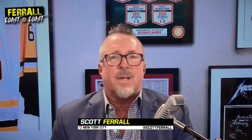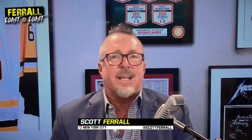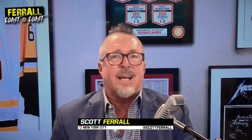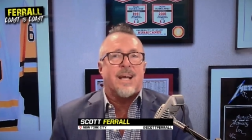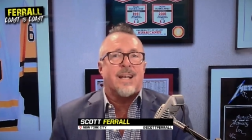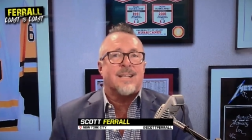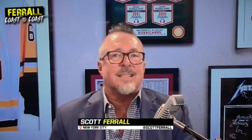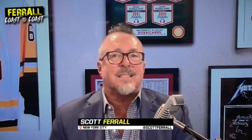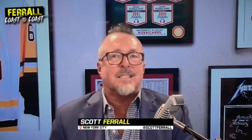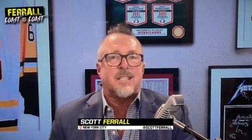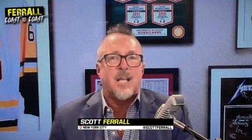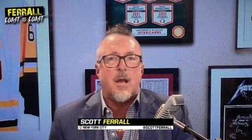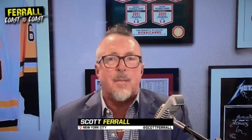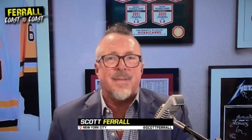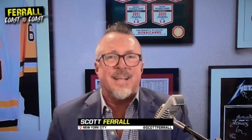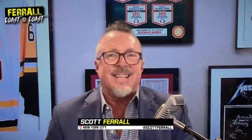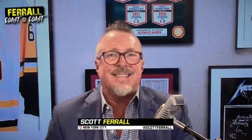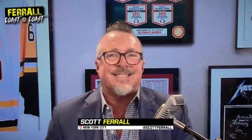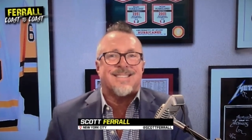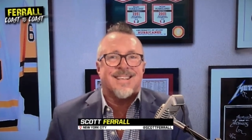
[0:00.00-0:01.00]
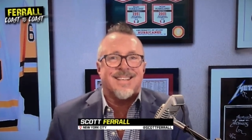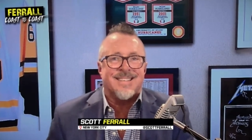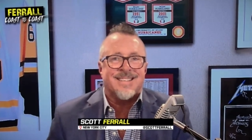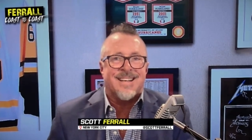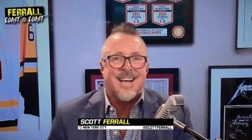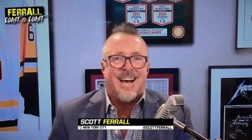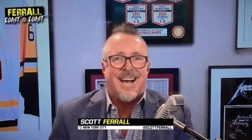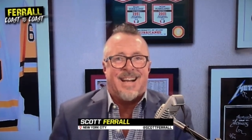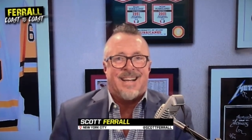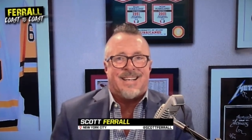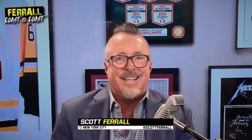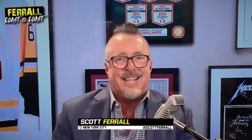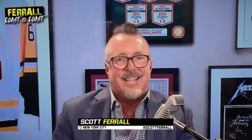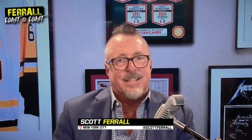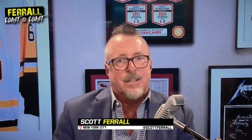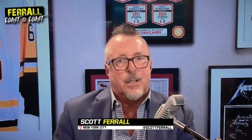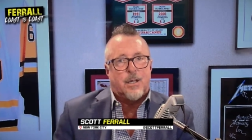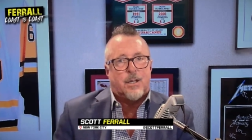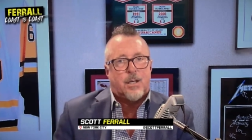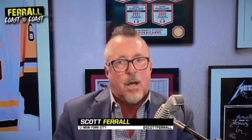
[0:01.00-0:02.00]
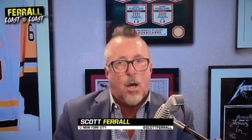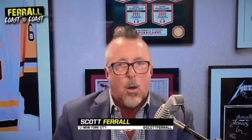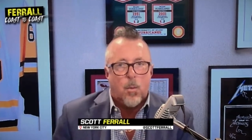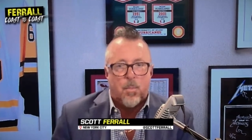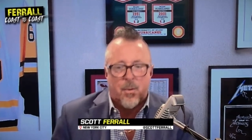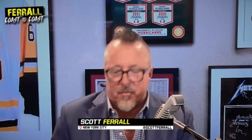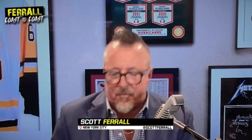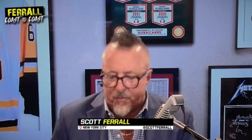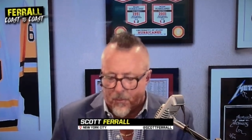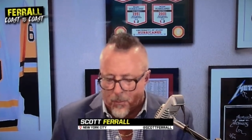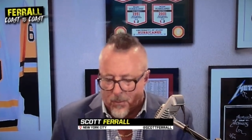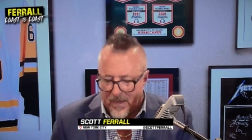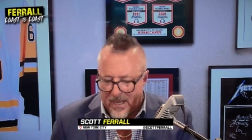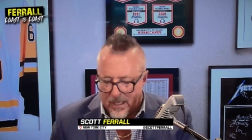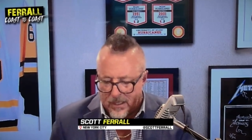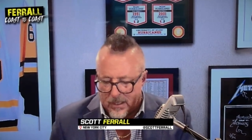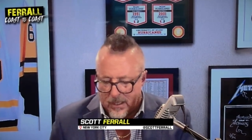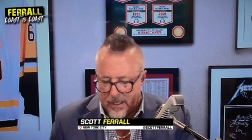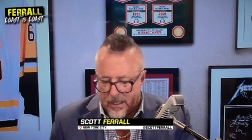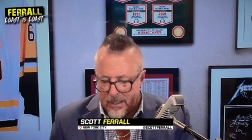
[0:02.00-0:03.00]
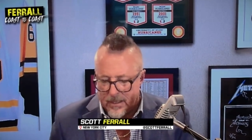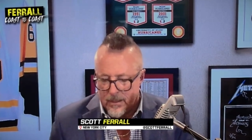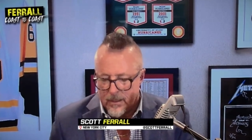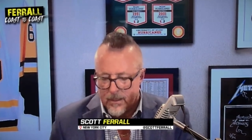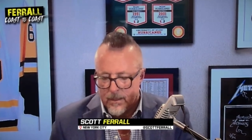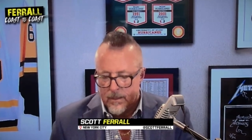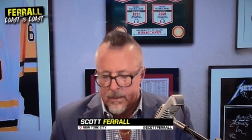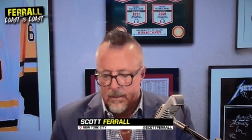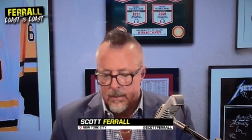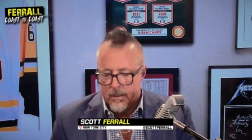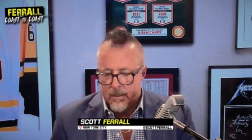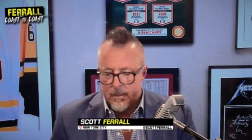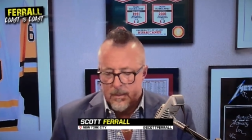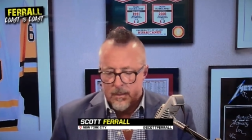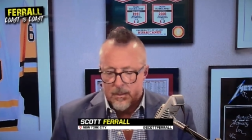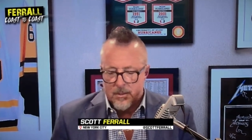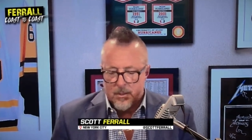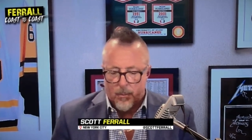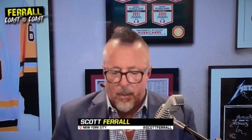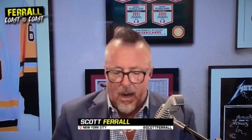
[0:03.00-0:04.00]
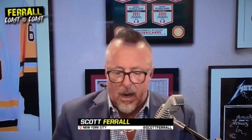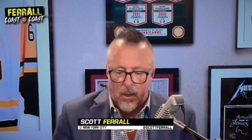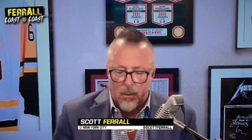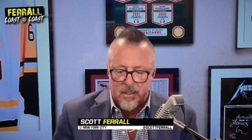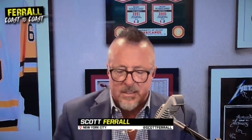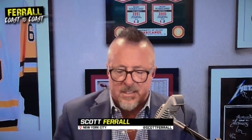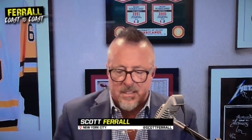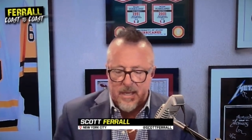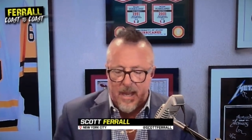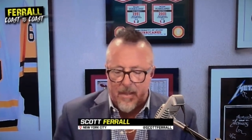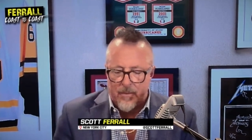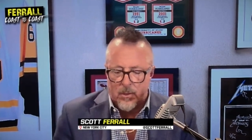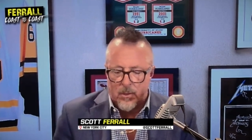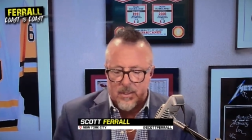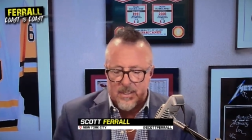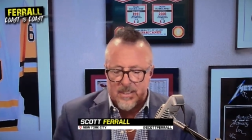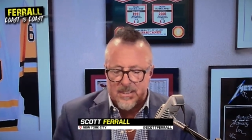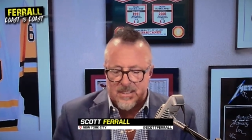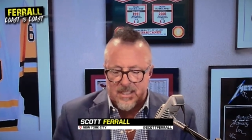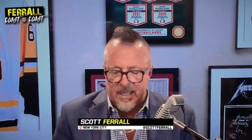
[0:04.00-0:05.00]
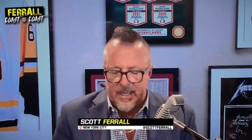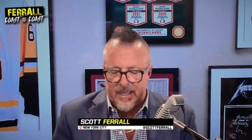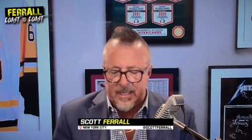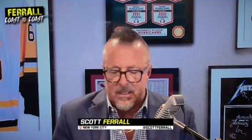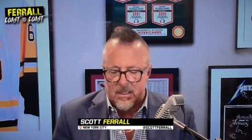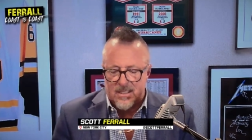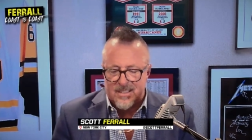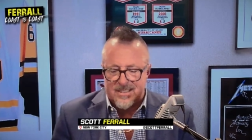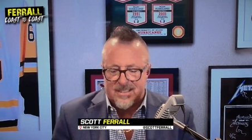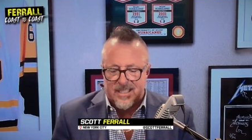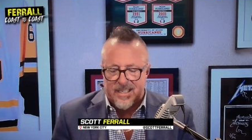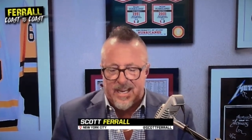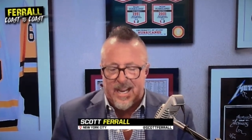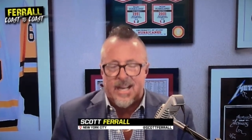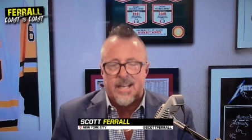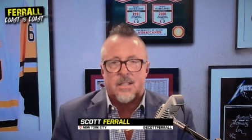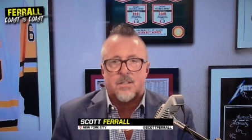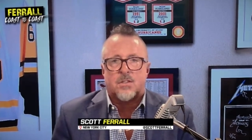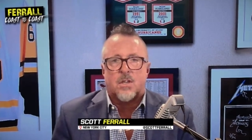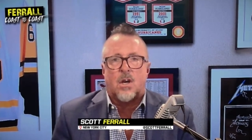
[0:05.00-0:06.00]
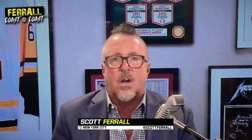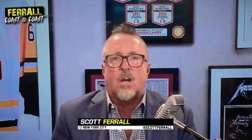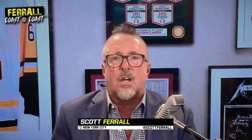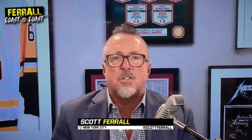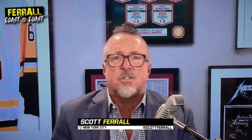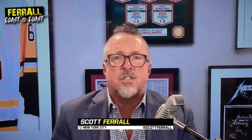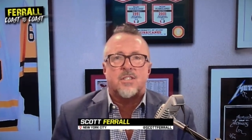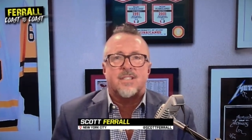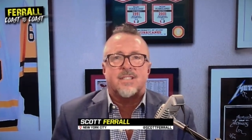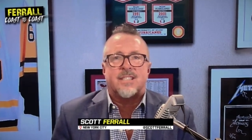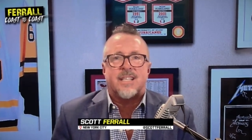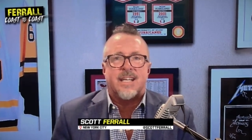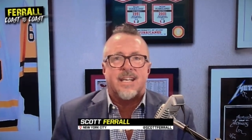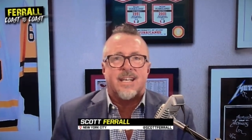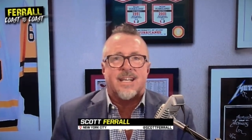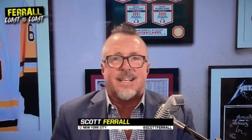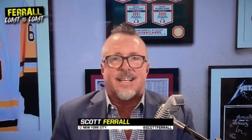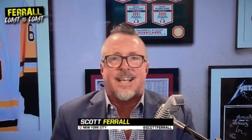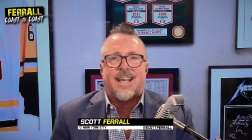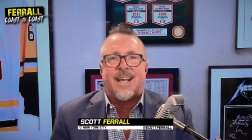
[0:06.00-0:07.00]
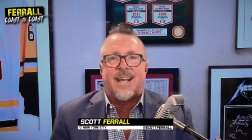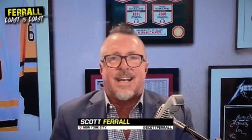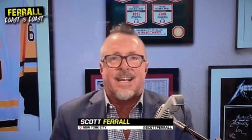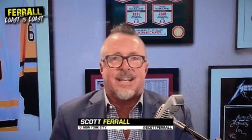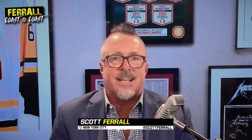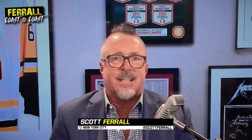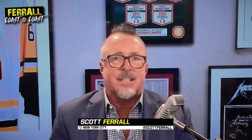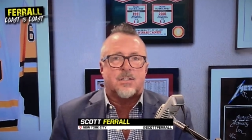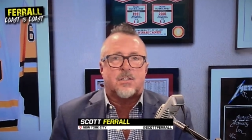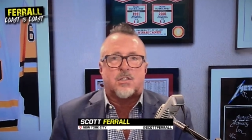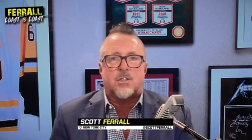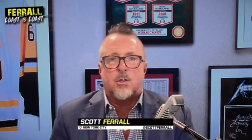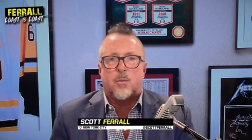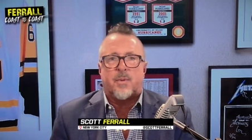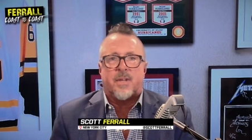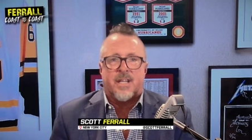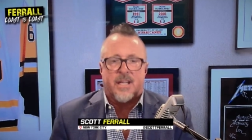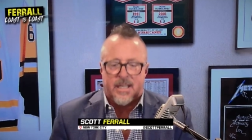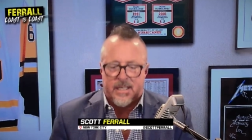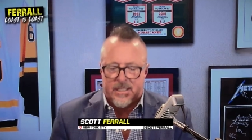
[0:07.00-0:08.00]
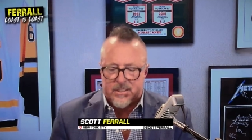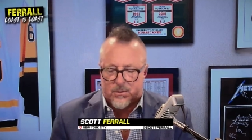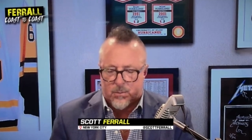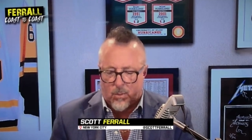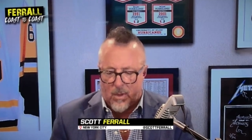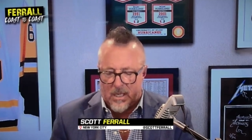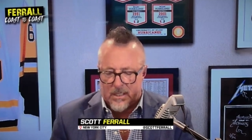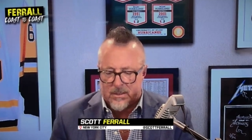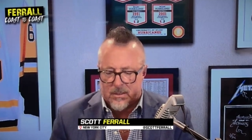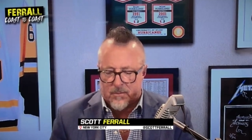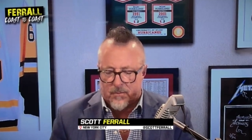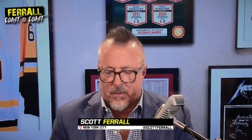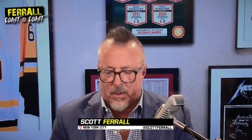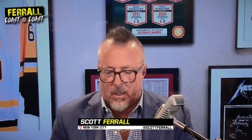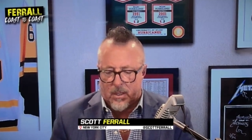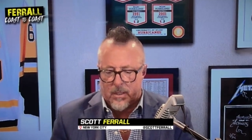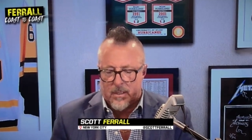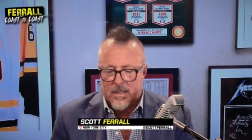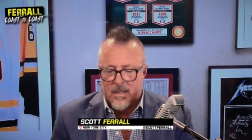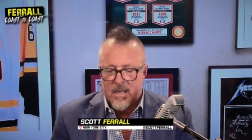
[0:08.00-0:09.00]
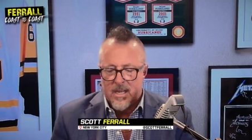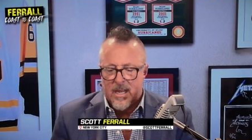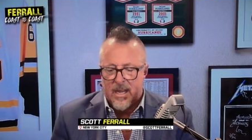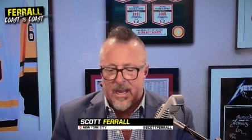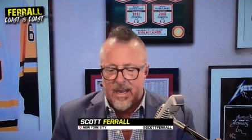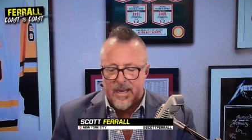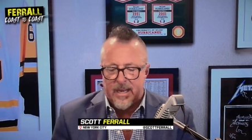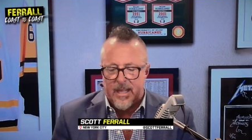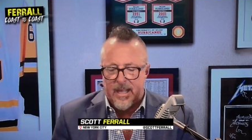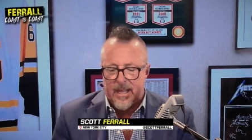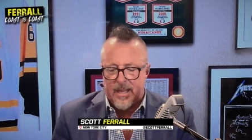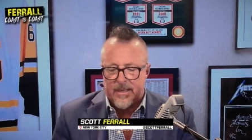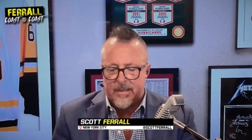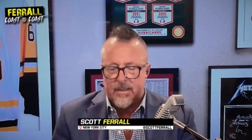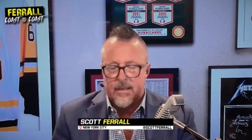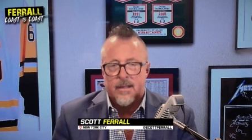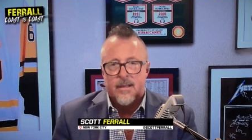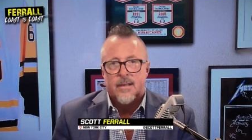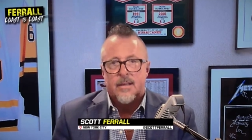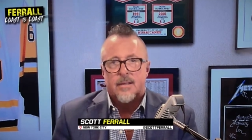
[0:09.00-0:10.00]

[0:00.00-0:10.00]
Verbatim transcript: We got a semi tonight in the Copa Farella. Tomorrow it's Netherlands, England. Tonight it's Argentina, Canada. It's Snoopy and East Rutherford. And then